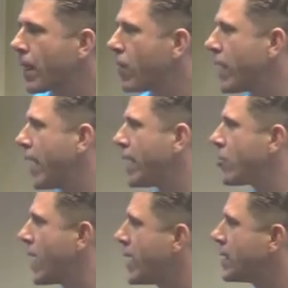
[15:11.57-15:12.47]
Okay,
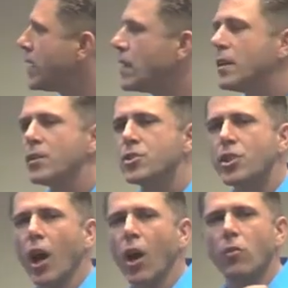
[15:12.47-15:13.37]
great.
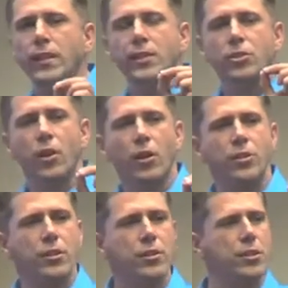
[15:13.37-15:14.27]
So, these
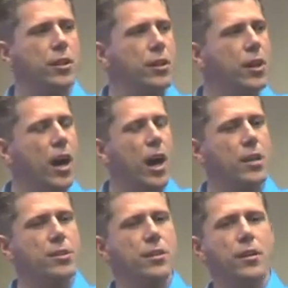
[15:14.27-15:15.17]
toxins
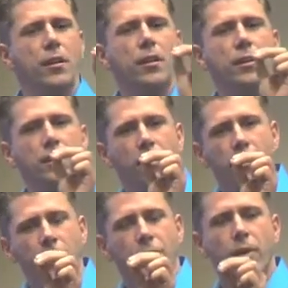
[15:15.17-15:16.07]
cause
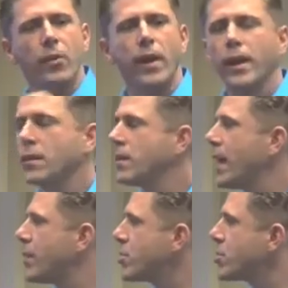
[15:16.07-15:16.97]
free radical
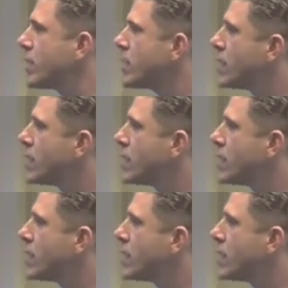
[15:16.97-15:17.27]
damage.